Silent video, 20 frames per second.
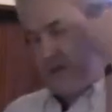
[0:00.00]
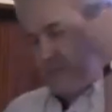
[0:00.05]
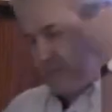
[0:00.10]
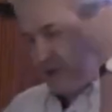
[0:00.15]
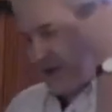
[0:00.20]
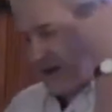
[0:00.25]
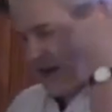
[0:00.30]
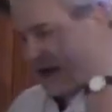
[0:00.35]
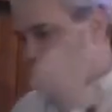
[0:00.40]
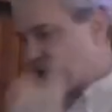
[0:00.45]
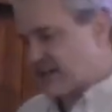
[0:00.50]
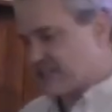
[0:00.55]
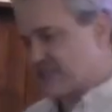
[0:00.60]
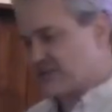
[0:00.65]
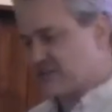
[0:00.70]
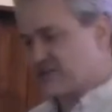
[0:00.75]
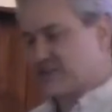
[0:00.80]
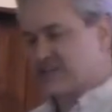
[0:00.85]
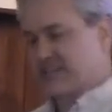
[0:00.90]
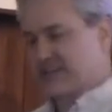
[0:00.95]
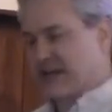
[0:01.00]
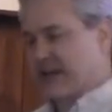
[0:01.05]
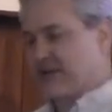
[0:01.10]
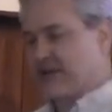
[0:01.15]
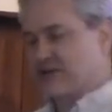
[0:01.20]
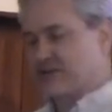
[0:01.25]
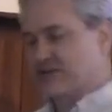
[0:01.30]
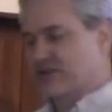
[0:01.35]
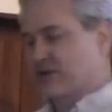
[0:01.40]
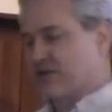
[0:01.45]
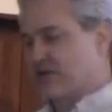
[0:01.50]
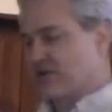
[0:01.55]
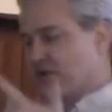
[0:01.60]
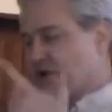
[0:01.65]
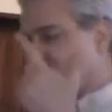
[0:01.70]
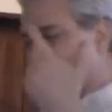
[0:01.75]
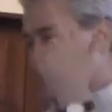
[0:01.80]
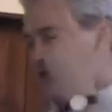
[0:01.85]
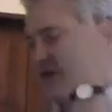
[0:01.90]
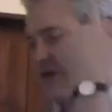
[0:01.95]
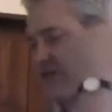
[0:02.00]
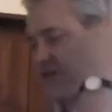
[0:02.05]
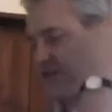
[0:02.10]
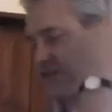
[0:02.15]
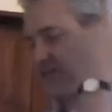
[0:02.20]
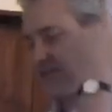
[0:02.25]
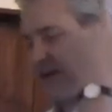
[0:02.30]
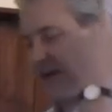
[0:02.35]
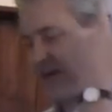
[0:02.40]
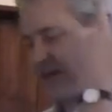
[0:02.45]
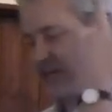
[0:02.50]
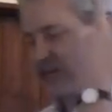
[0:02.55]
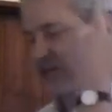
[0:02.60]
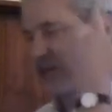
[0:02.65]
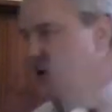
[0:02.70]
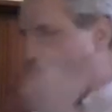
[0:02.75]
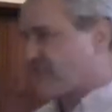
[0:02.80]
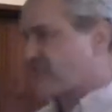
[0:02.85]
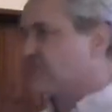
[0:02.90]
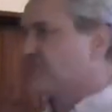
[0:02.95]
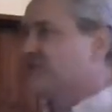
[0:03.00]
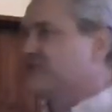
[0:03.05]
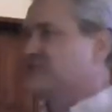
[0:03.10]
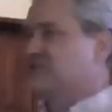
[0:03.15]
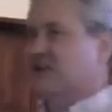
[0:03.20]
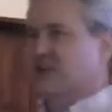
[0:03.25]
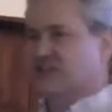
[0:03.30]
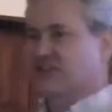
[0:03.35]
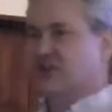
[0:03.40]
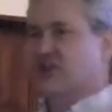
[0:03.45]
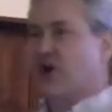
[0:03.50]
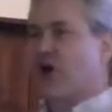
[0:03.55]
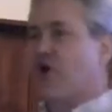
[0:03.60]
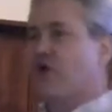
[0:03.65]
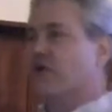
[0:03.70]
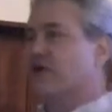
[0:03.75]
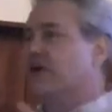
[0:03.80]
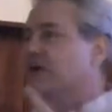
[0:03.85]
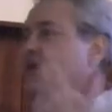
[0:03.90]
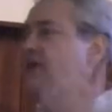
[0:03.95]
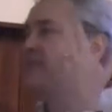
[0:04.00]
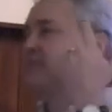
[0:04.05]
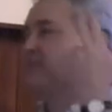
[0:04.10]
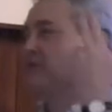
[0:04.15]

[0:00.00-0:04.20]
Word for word: Picasso's heirs don't own it, the Spanish government doesn't own it, it